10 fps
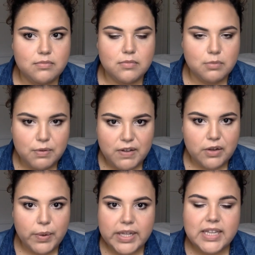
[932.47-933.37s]
remove it
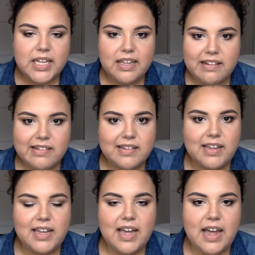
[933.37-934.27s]
quickly,
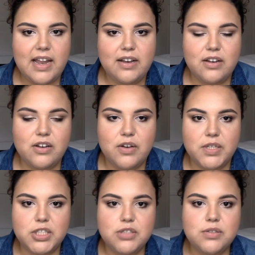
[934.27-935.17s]
easily, and no
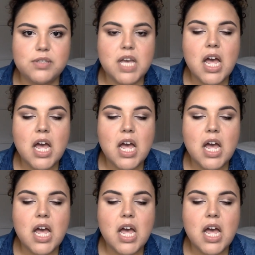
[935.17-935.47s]
issues.